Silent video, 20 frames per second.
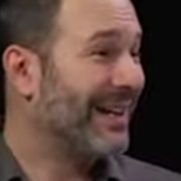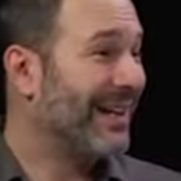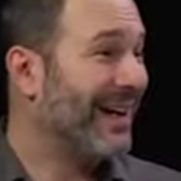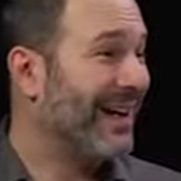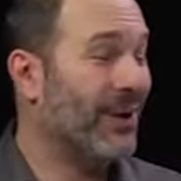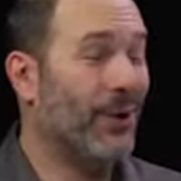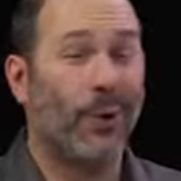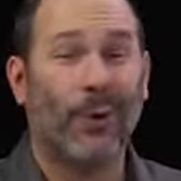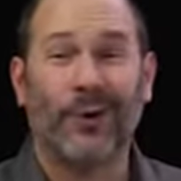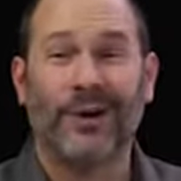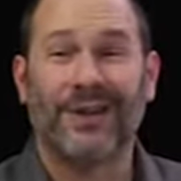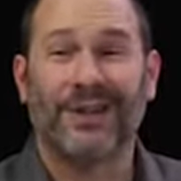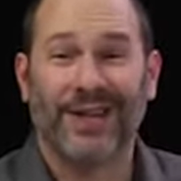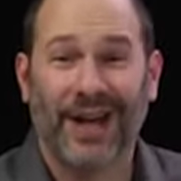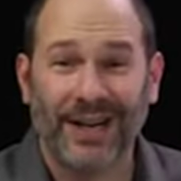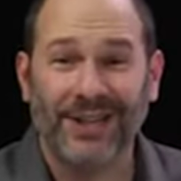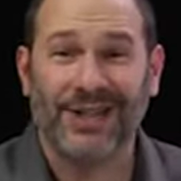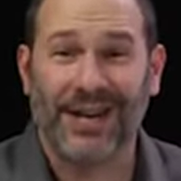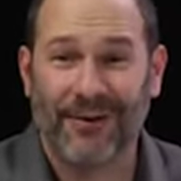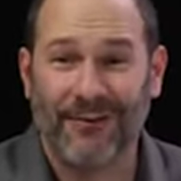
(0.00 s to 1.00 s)
And in order to
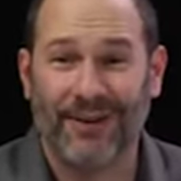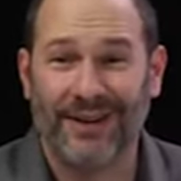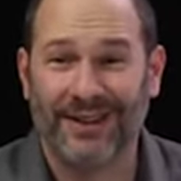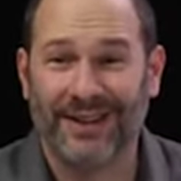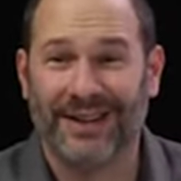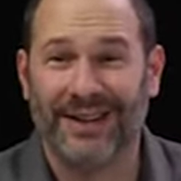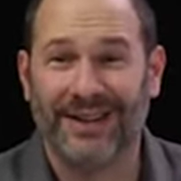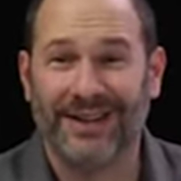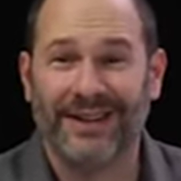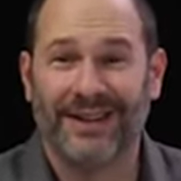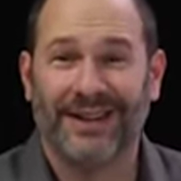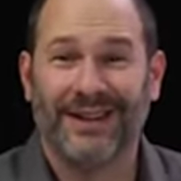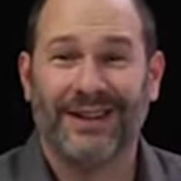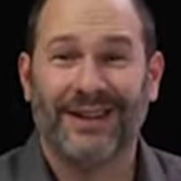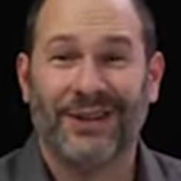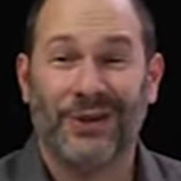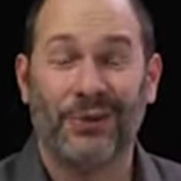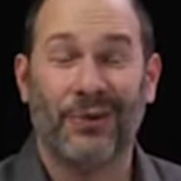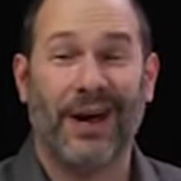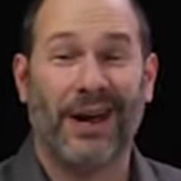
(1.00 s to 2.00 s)
touch everything,
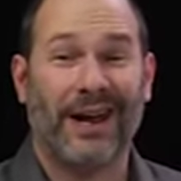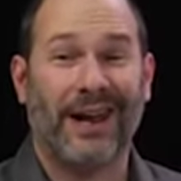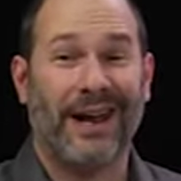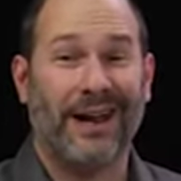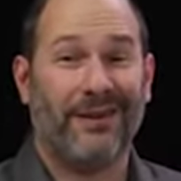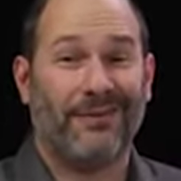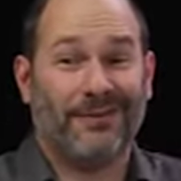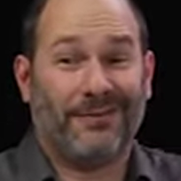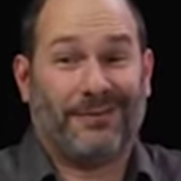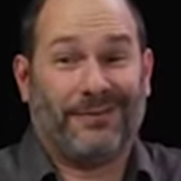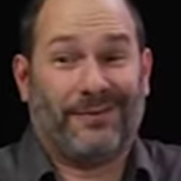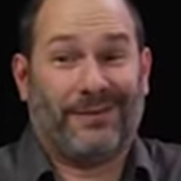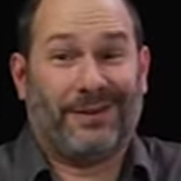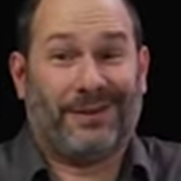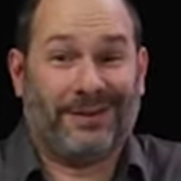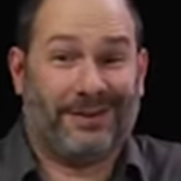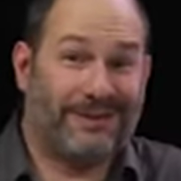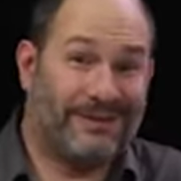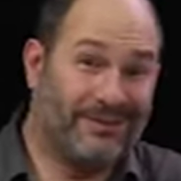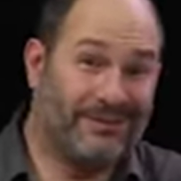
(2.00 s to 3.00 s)
you got to have
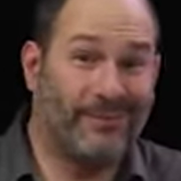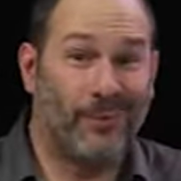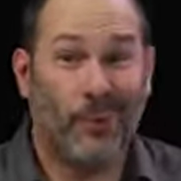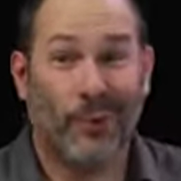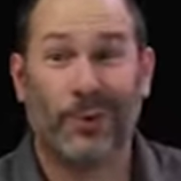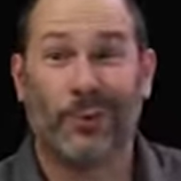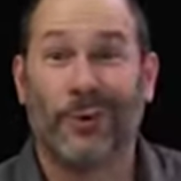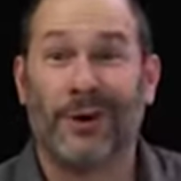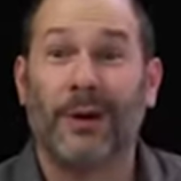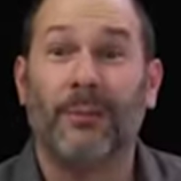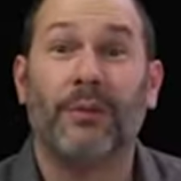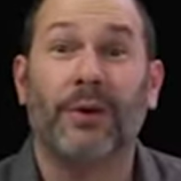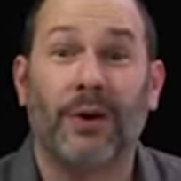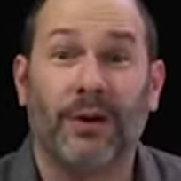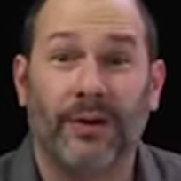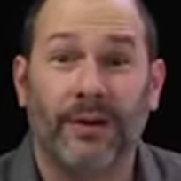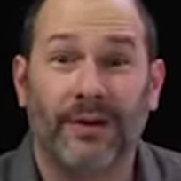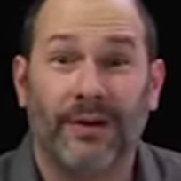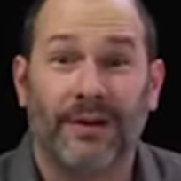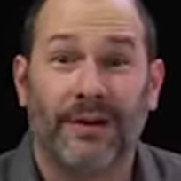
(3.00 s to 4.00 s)
more than one
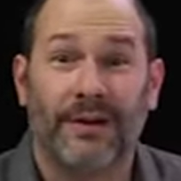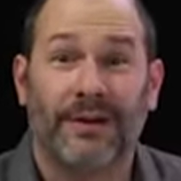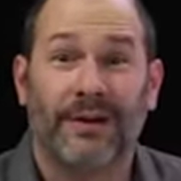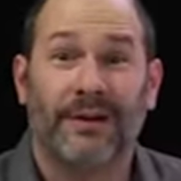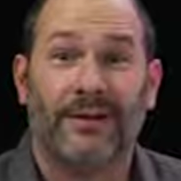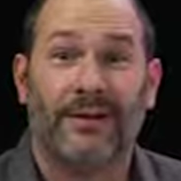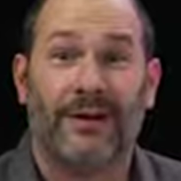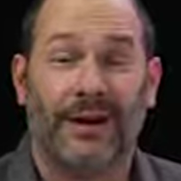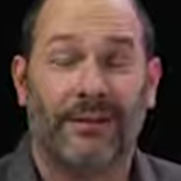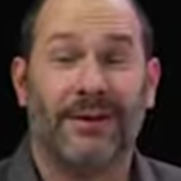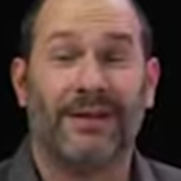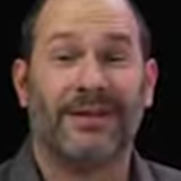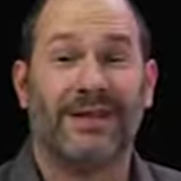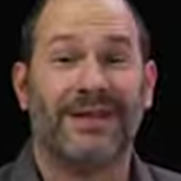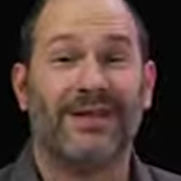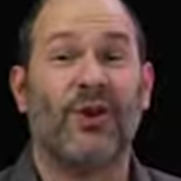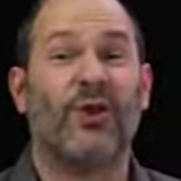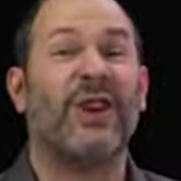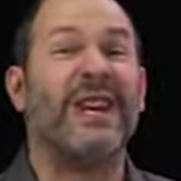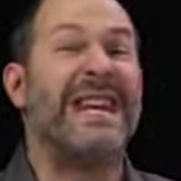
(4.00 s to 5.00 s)
computer, right? Because
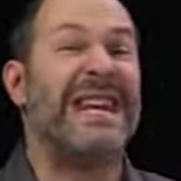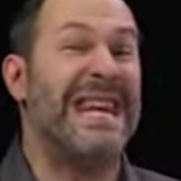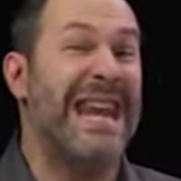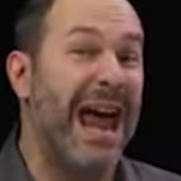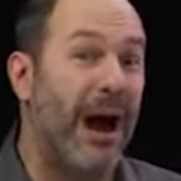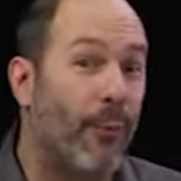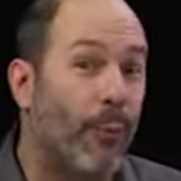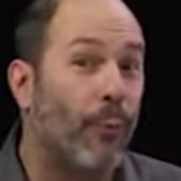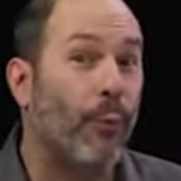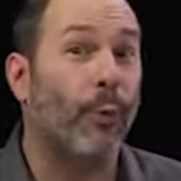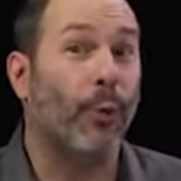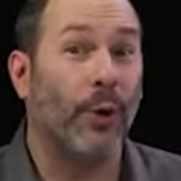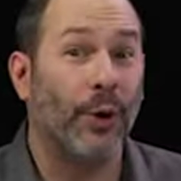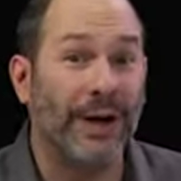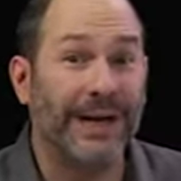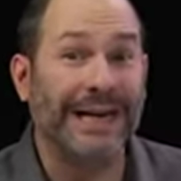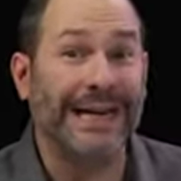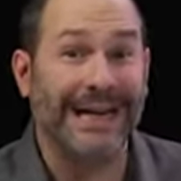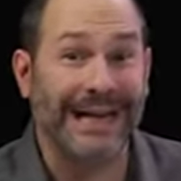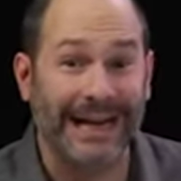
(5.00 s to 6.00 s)
these are
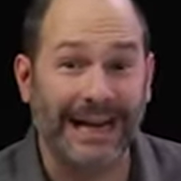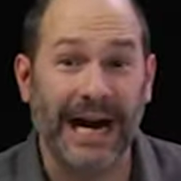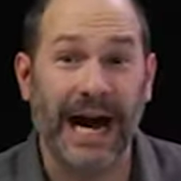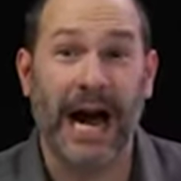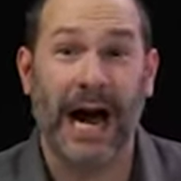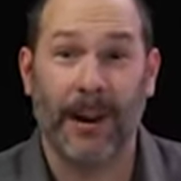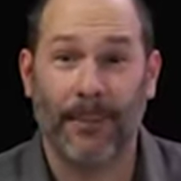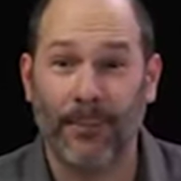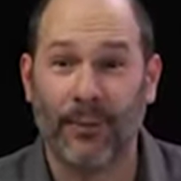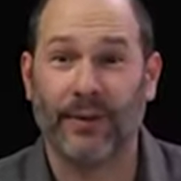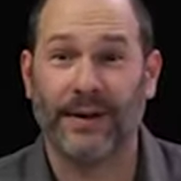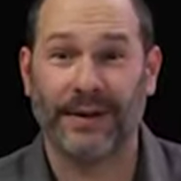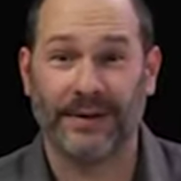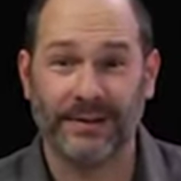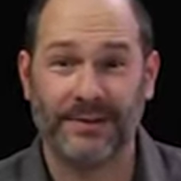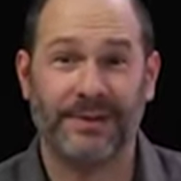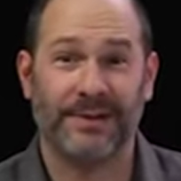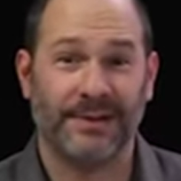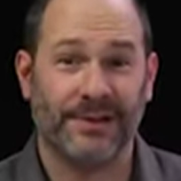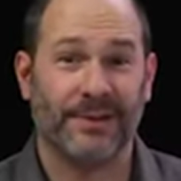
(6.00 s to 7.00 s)
networking operating
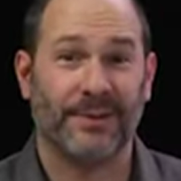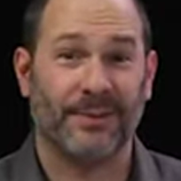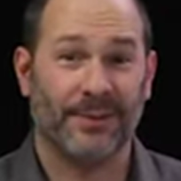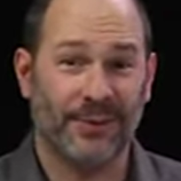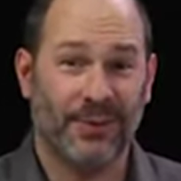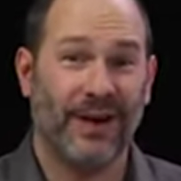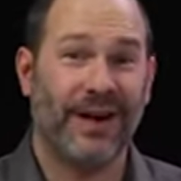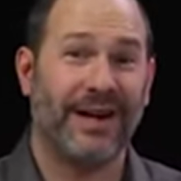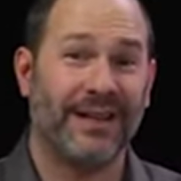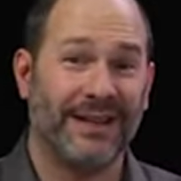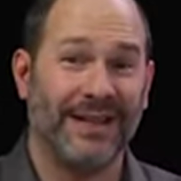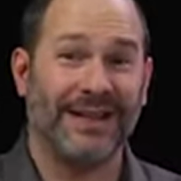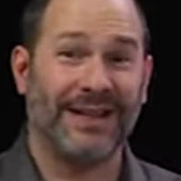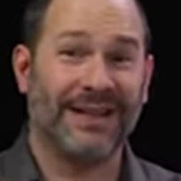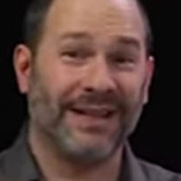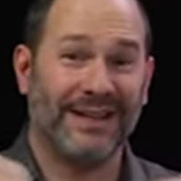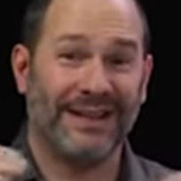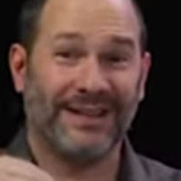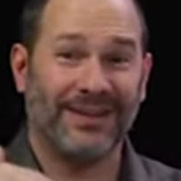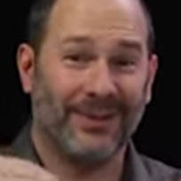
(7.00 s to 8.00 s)
systems, right? They
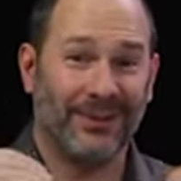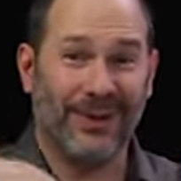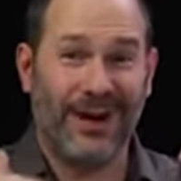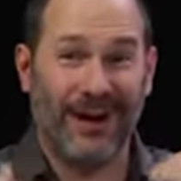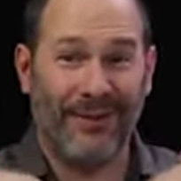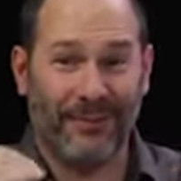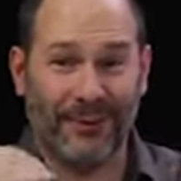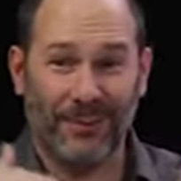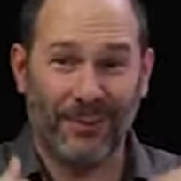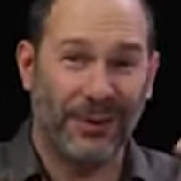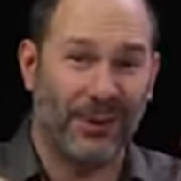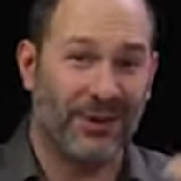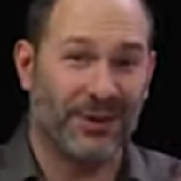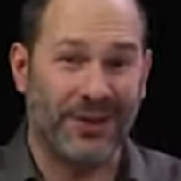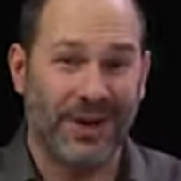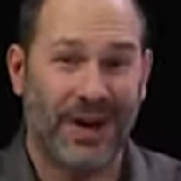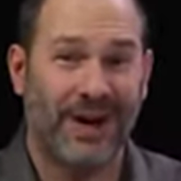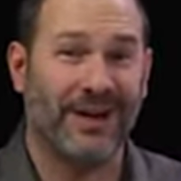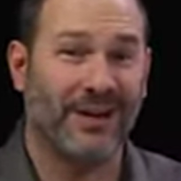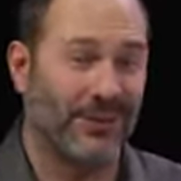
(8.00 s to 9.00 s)
need to have computers
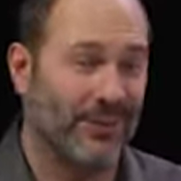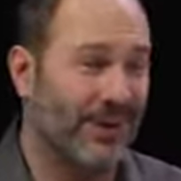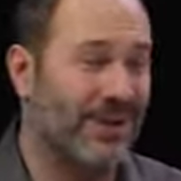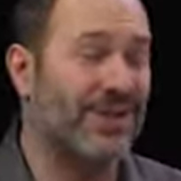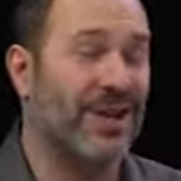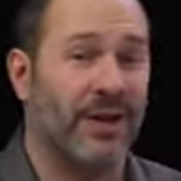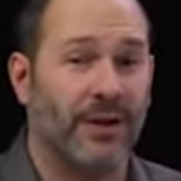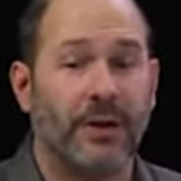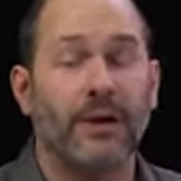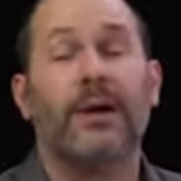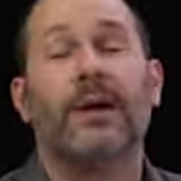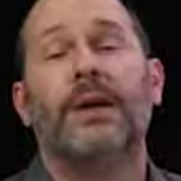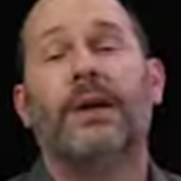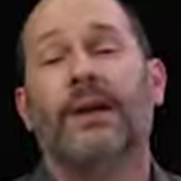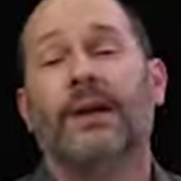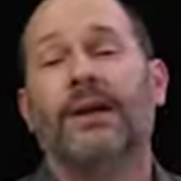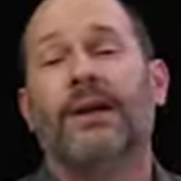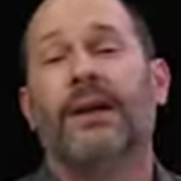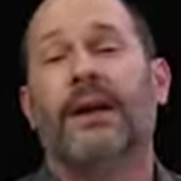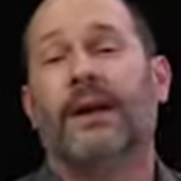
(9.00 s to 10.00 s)
talking to each other. Yeah.
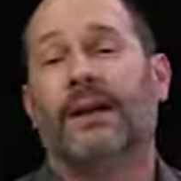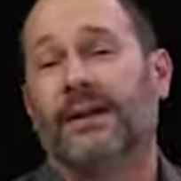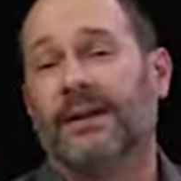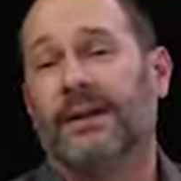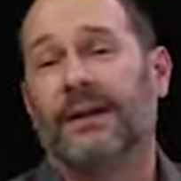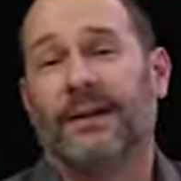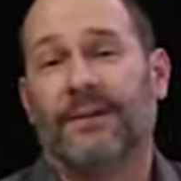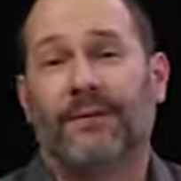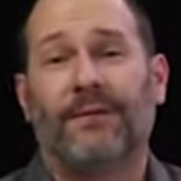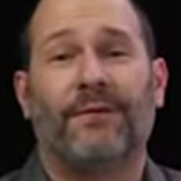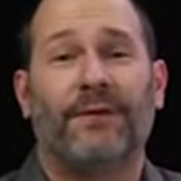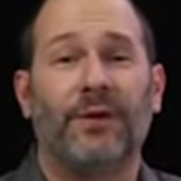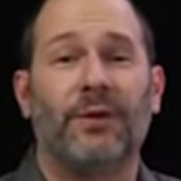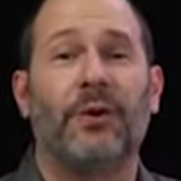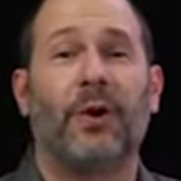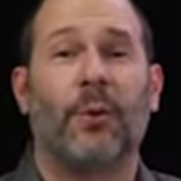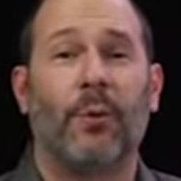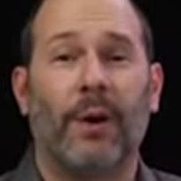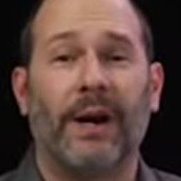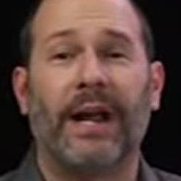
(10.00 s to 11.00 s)
And if you
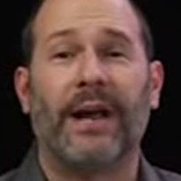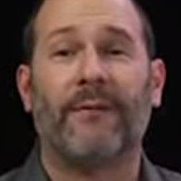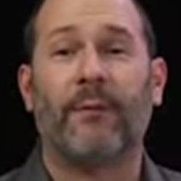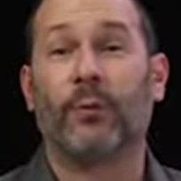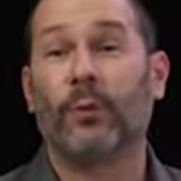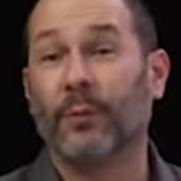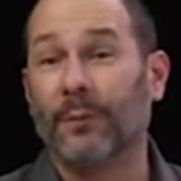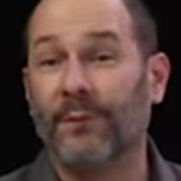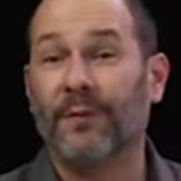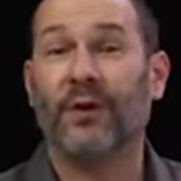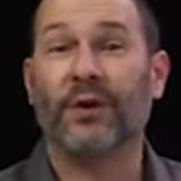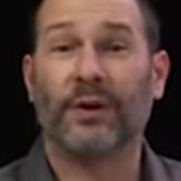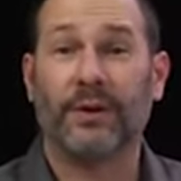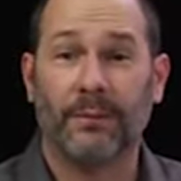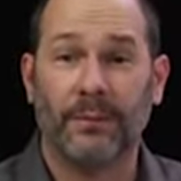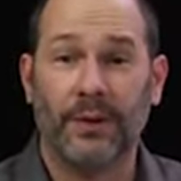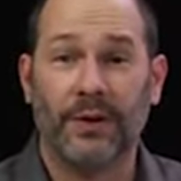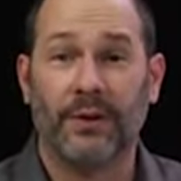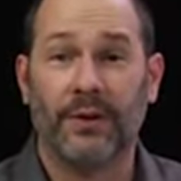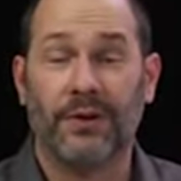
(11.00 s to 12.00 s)
don't want to have a room full of
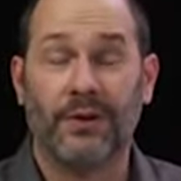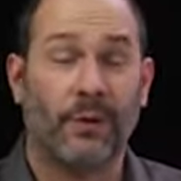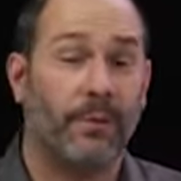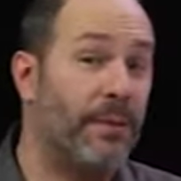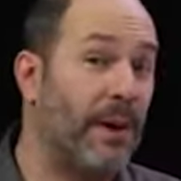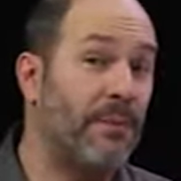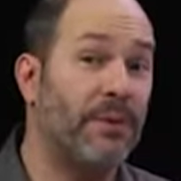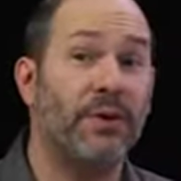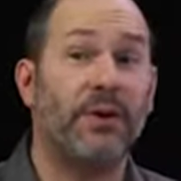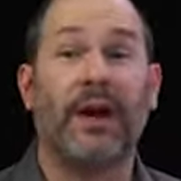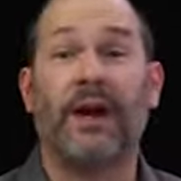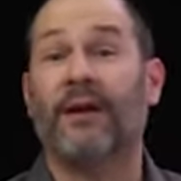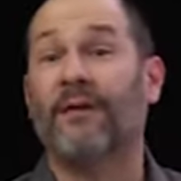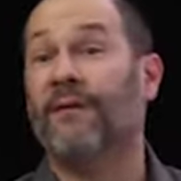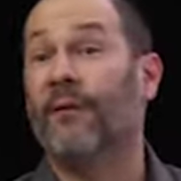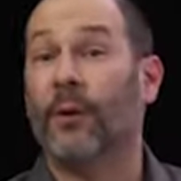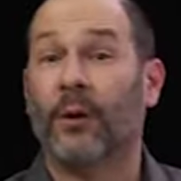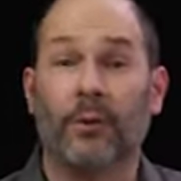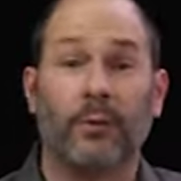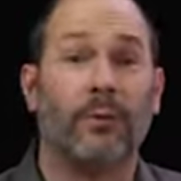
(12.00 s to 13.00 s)
computers, or maybe you can't
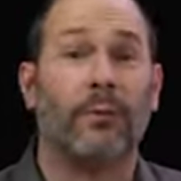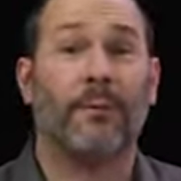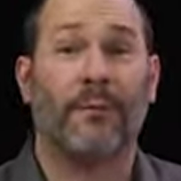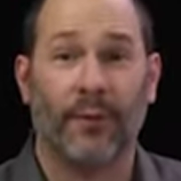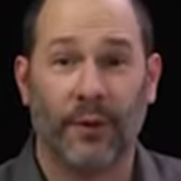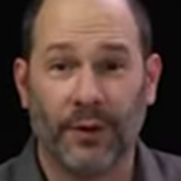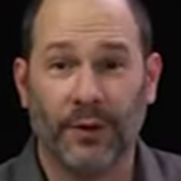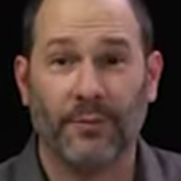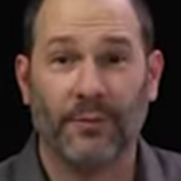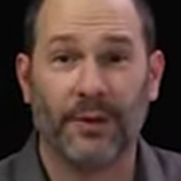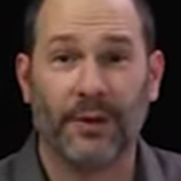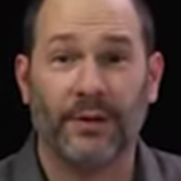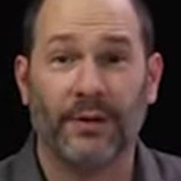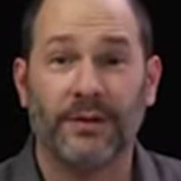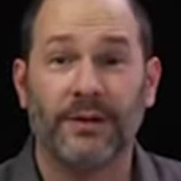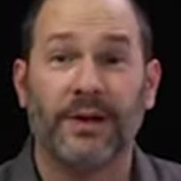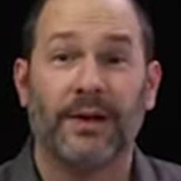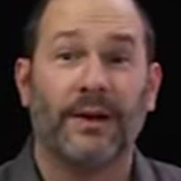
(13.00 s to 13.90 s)
afford a room full of computers,